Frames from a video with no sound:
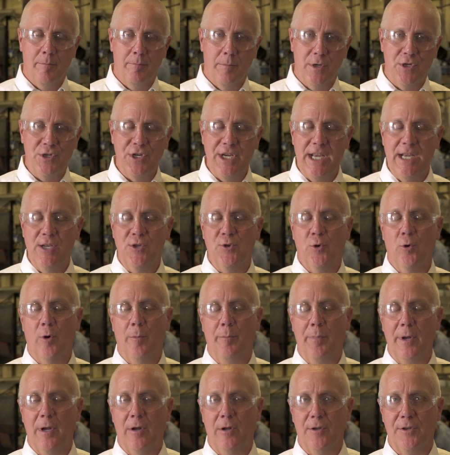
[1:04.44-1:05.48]
machine tool
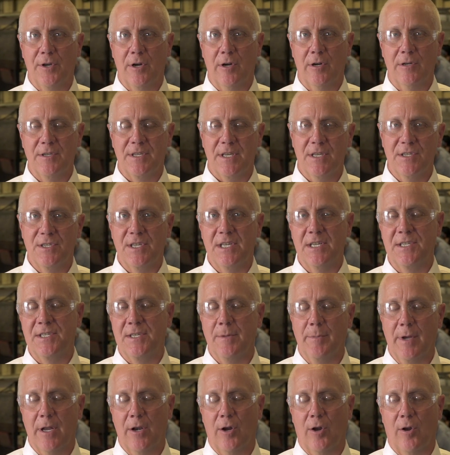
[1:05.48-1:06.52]
builders and
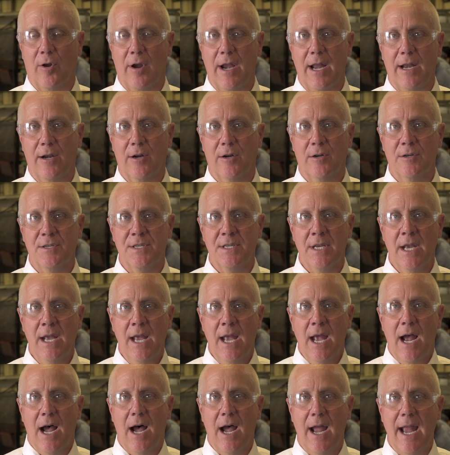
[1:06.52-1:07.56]
system integrators,
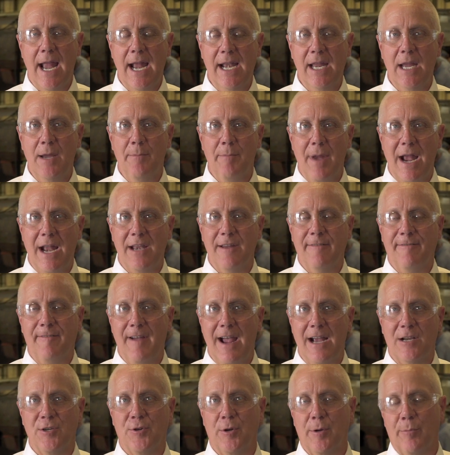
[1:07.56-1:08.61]
any
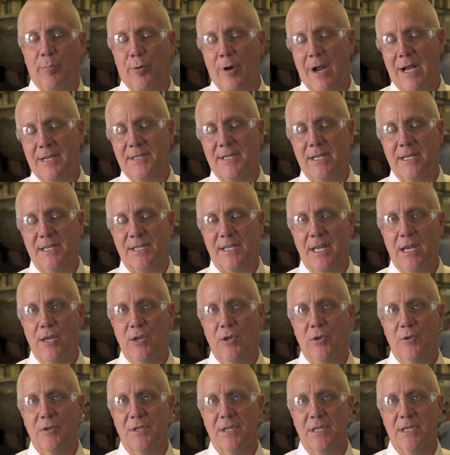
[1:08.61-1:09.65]
manufacturing process that
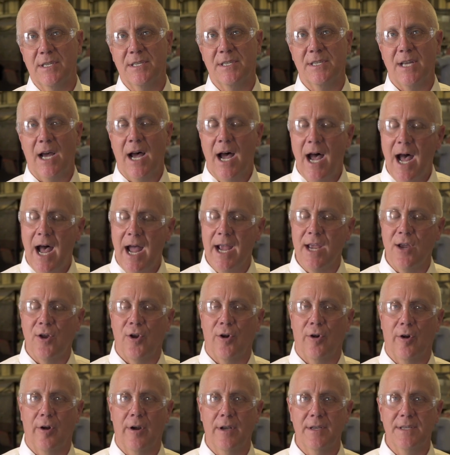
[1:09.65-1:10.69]
uses a high
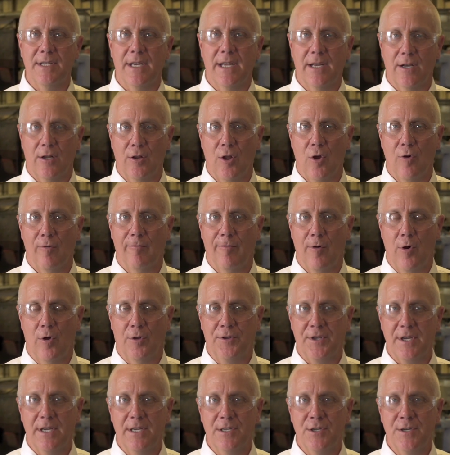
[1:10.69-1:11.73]
current and a low
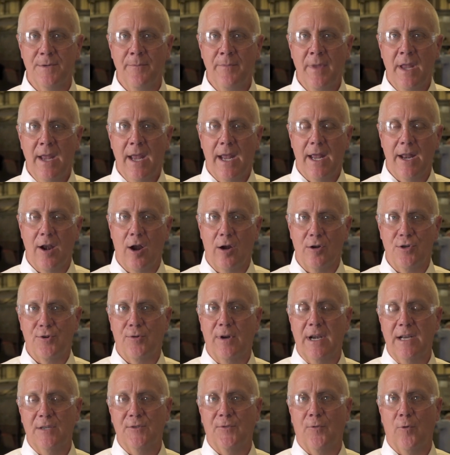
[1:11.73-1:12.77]
voltage. And our
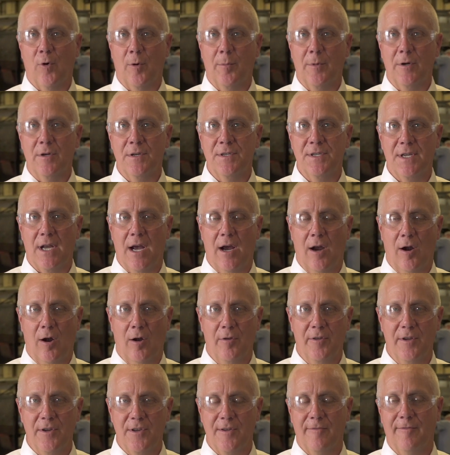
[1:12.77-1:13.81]
transformers
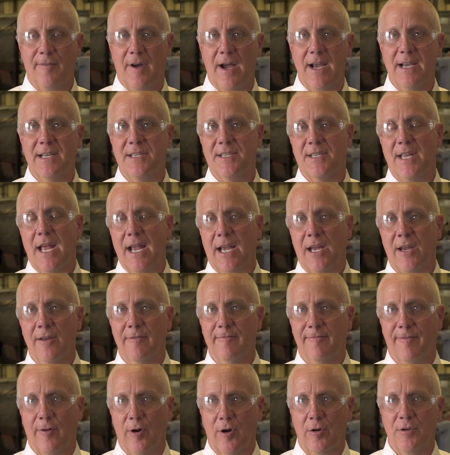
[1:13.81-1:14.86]
are the device that
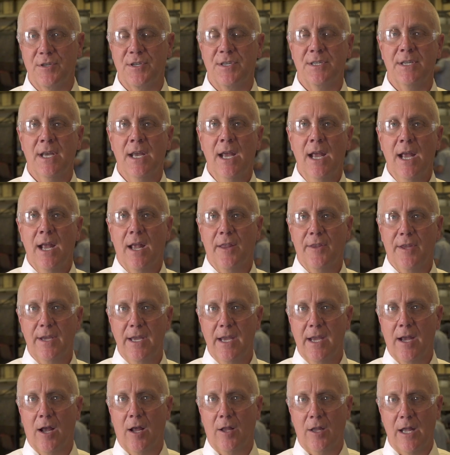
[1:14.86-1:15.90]
converts
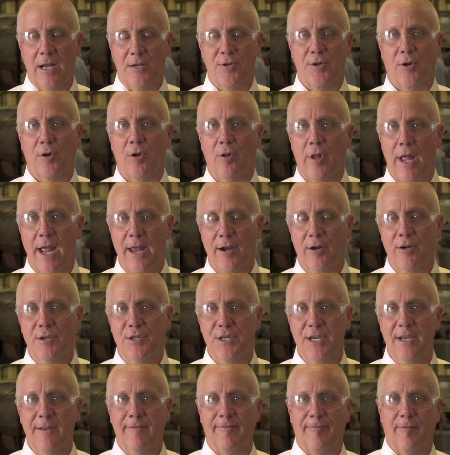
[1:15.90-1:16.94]
the electrical
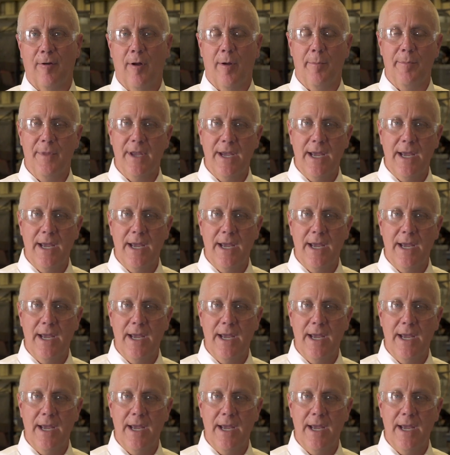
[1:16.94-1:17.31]
energy from